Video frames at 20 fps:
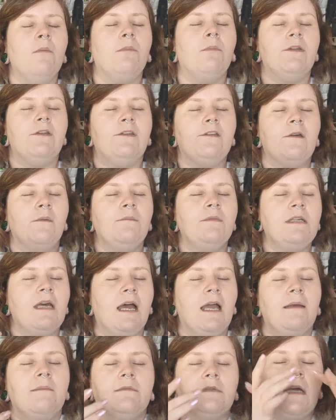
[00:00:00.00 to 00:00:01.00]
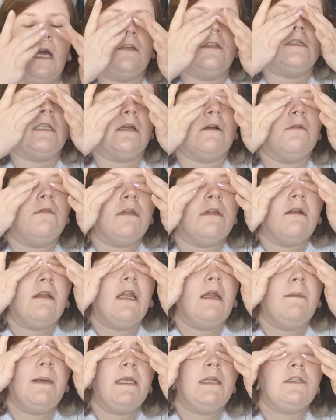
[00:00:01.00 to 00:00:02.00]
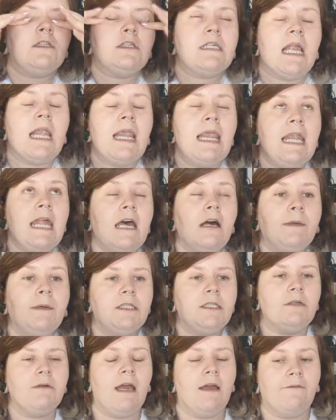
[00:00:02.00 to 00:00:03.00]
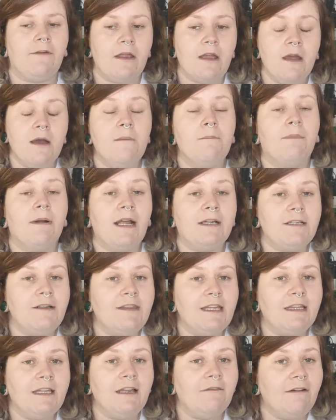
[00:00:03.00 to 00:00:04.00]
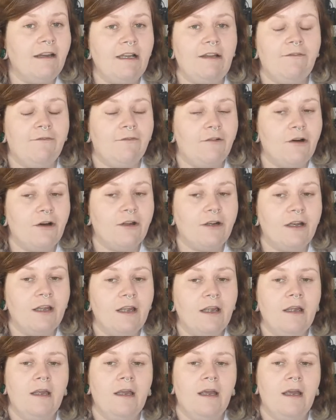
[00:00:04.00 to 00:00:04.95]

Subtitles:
But sometimes I just think, oh, they're a little bit, just a little bit too heavy. But I do think they're really fun.